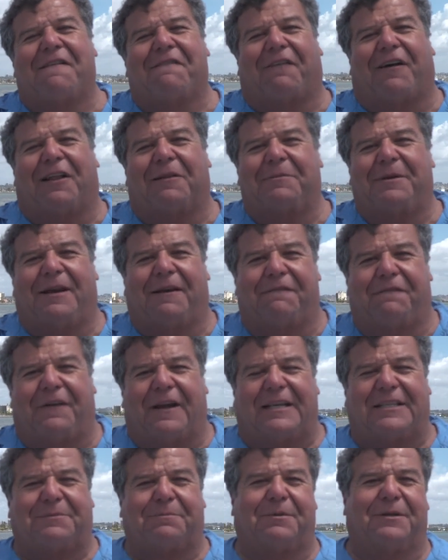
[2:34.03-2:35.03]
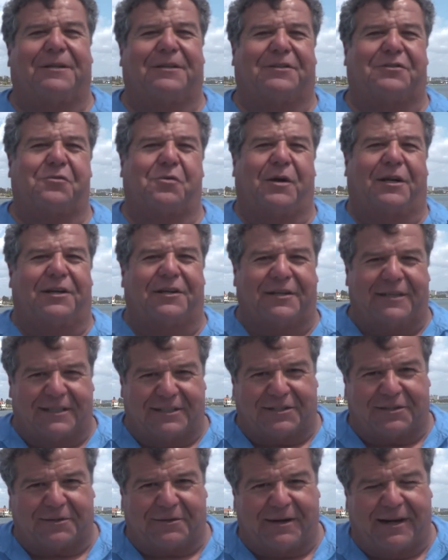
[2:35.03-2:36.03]
Follow me on Facebook, Twitter, and
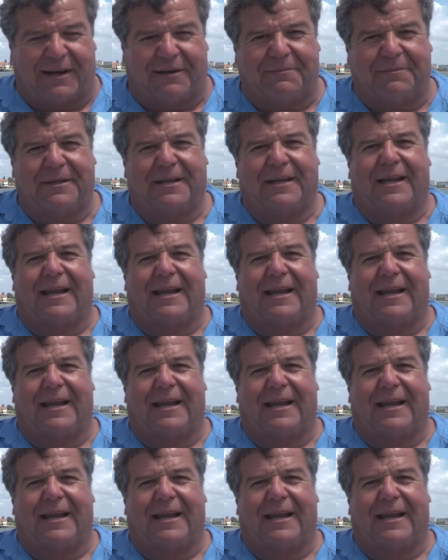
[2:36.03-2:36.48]
Instagram.